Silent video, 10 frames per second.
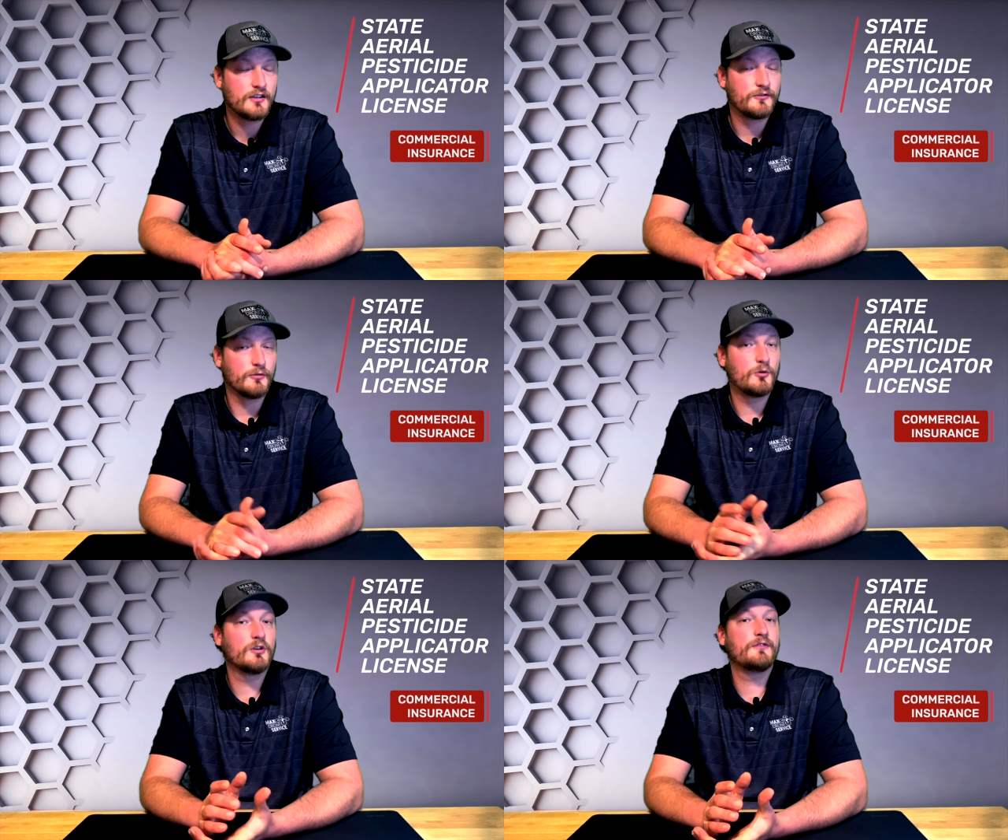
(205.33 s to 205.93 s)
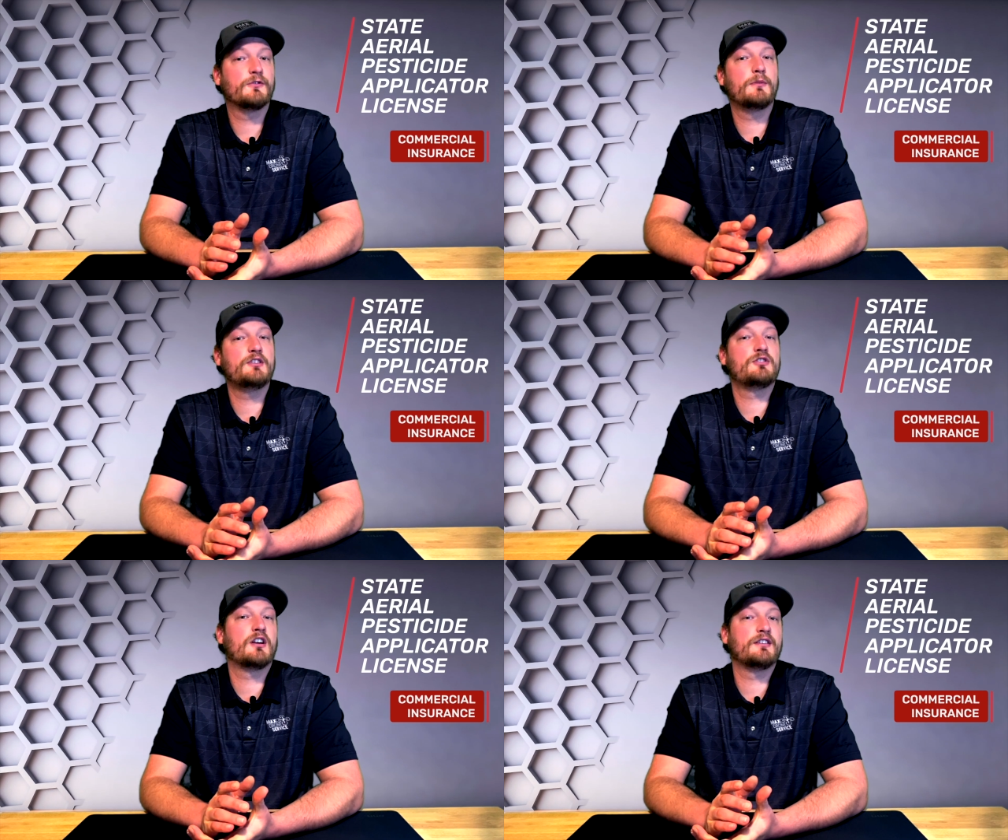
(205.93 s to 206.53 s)
For more
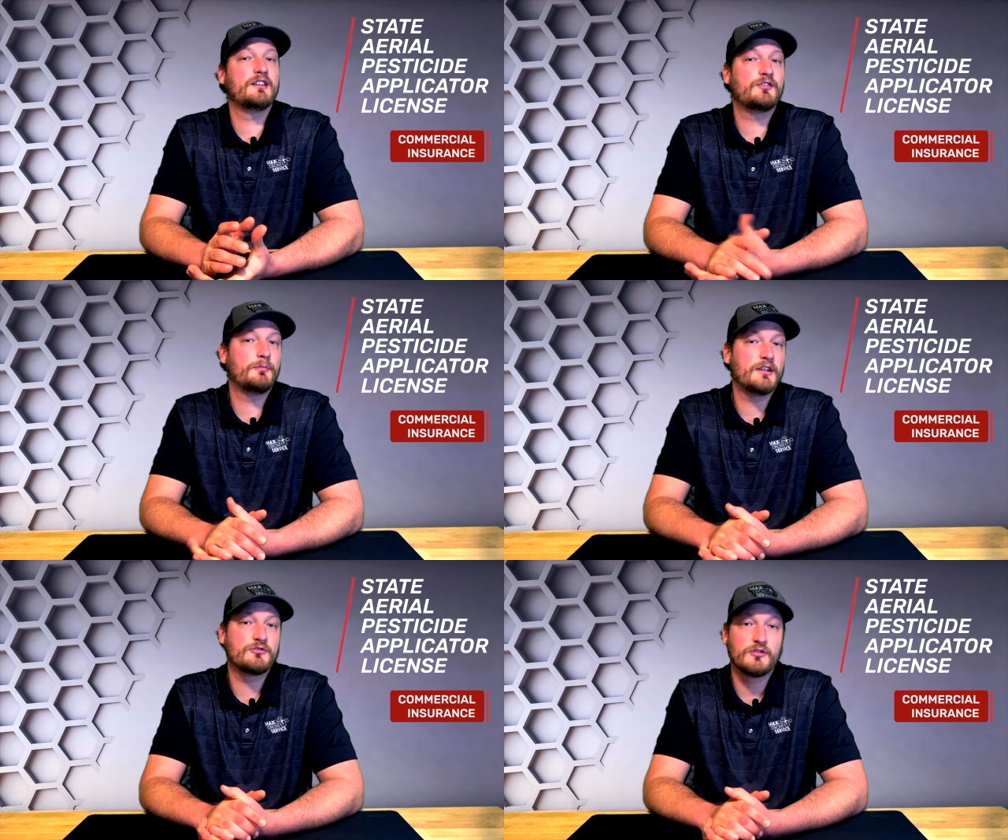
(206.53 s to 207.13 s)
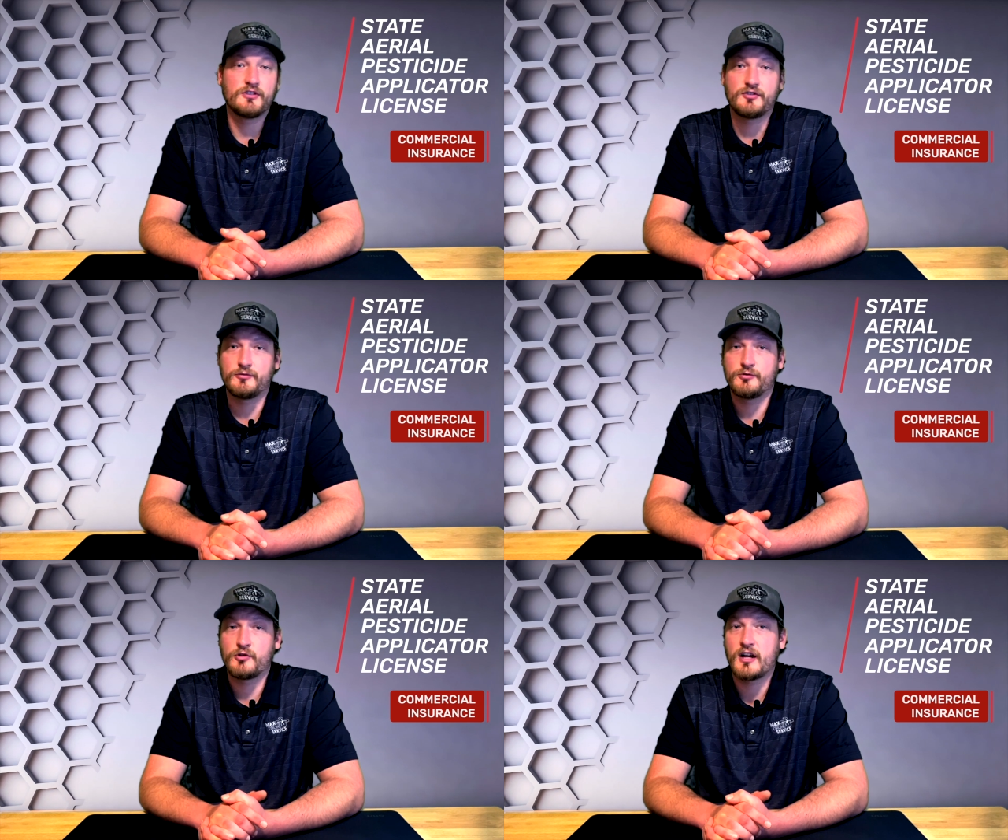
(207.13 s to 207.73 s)
information on this, make sure to
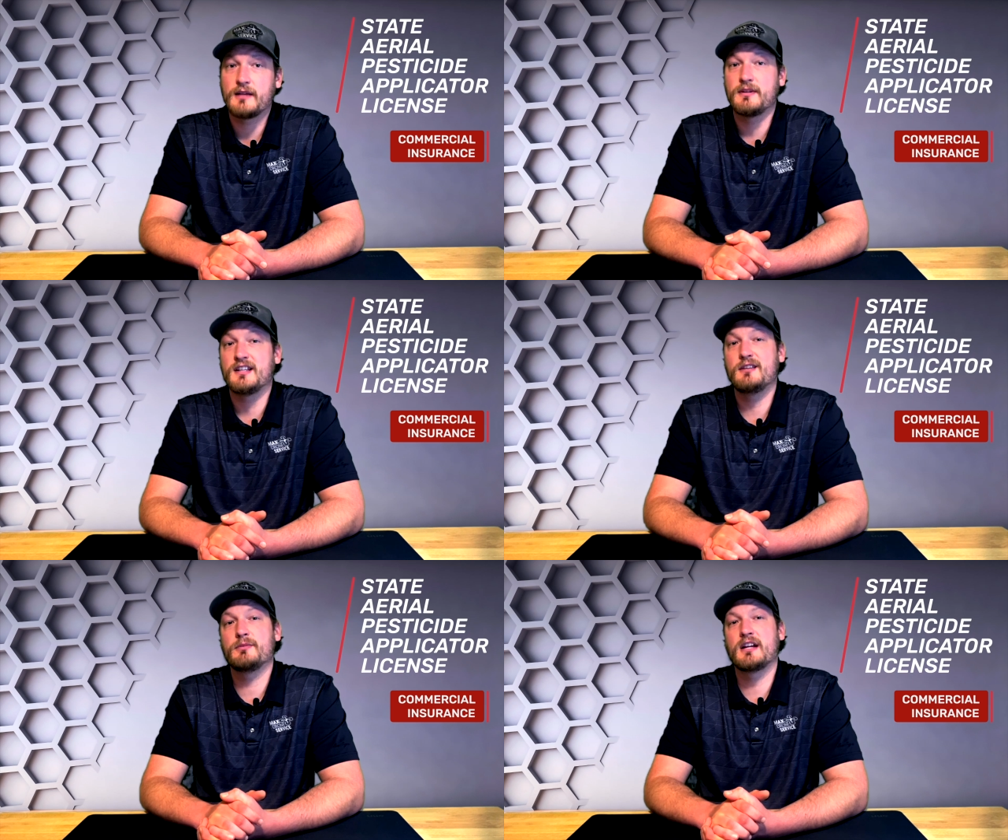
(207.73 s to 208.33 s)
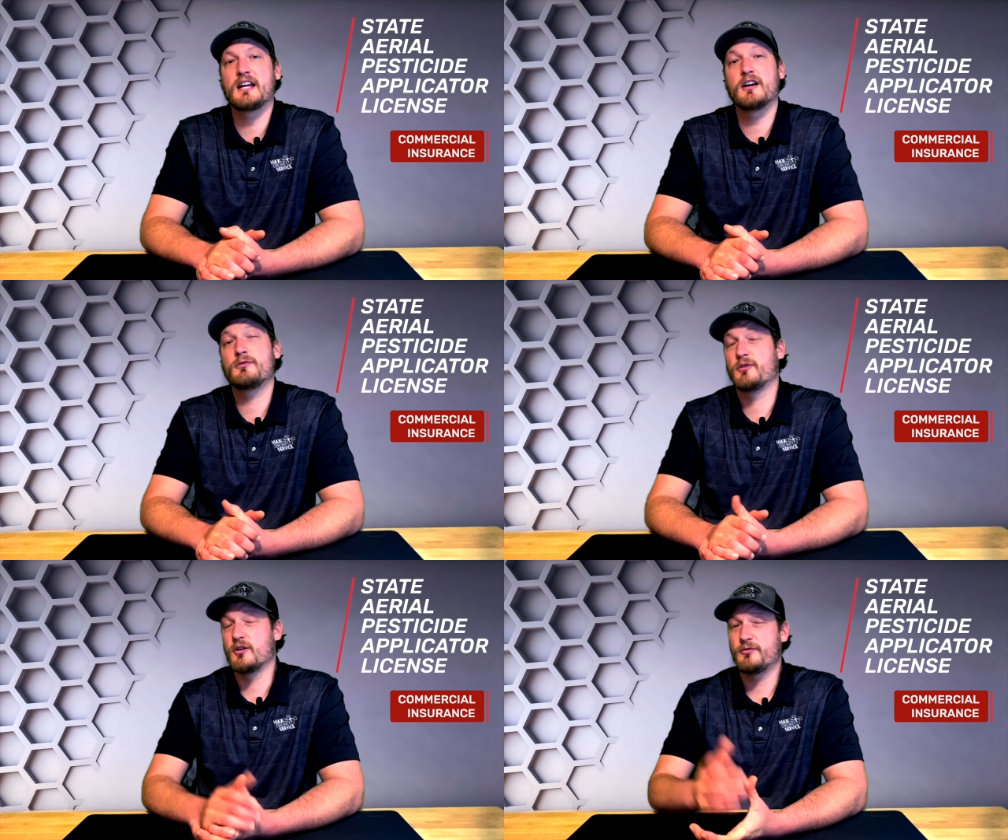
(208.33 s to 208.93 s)
subscribe and keep an eye out
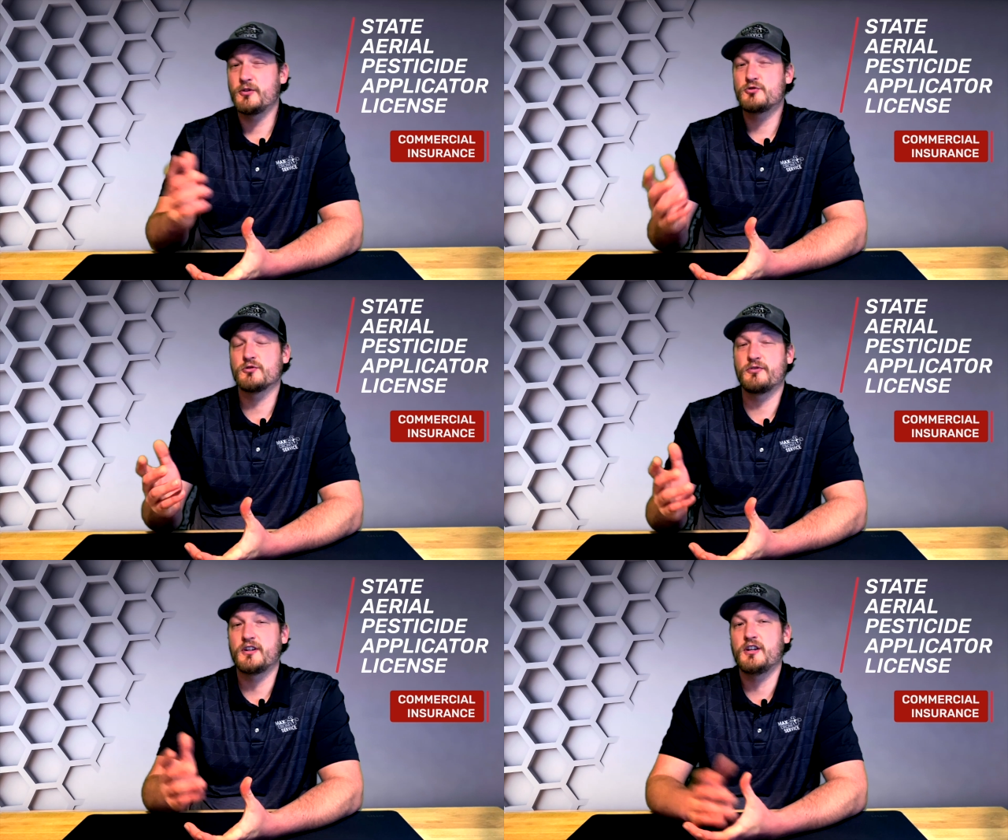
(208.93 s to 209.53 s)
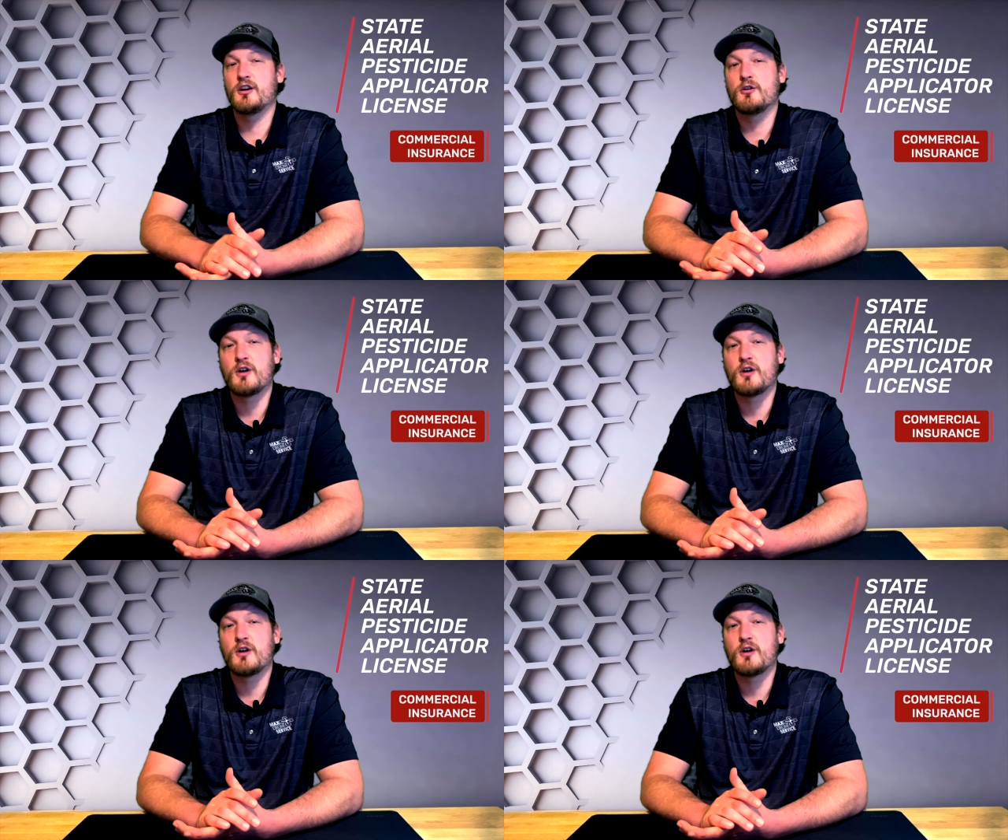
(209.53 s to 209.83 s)
for our future video